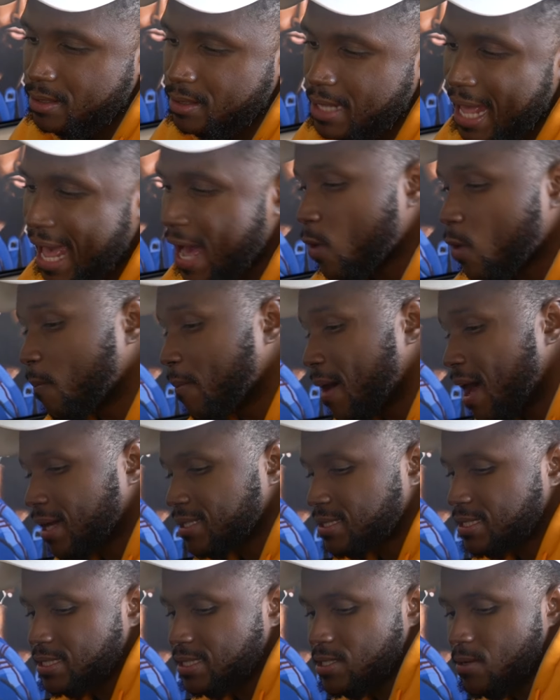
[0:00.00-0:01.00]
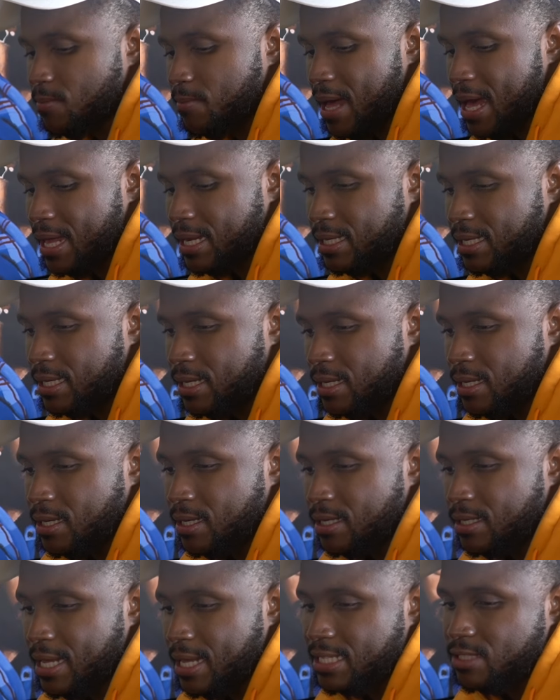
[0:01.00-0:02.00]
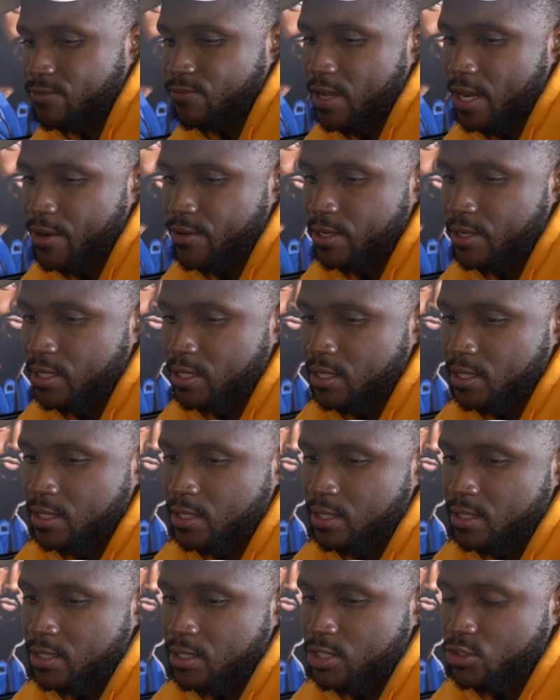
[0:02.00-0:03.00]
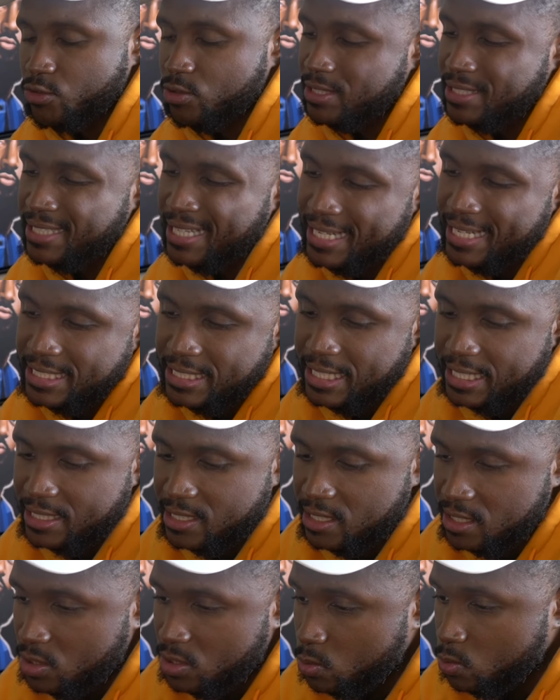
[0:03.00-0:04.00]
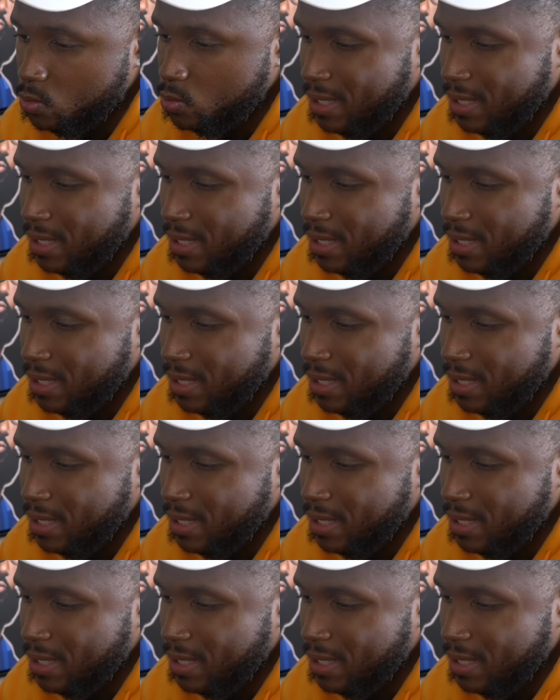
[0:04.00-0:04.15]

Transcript: outboxing somebody, that's very strategic to do.